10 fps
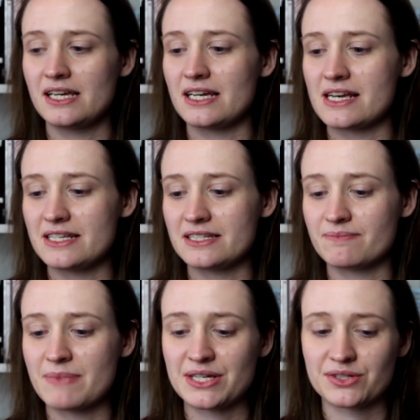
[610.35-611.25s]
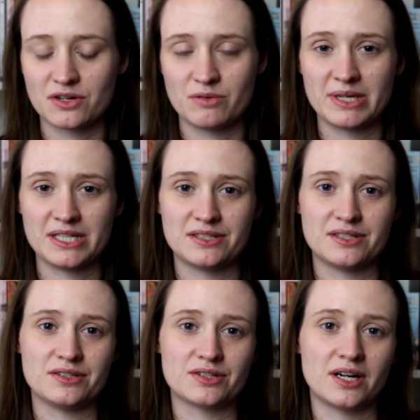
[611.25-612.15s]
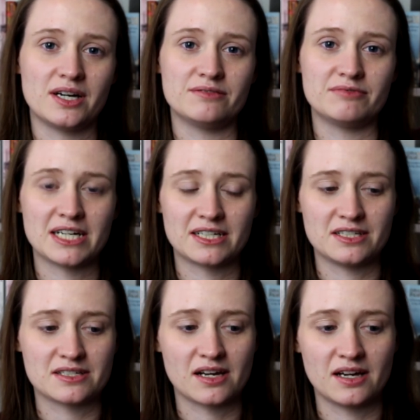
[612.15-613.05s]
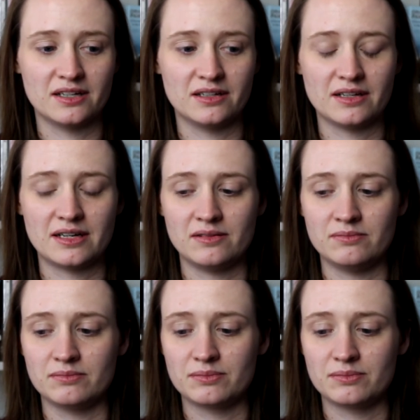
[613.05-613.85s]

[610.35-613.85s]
his main job is to try and reconcile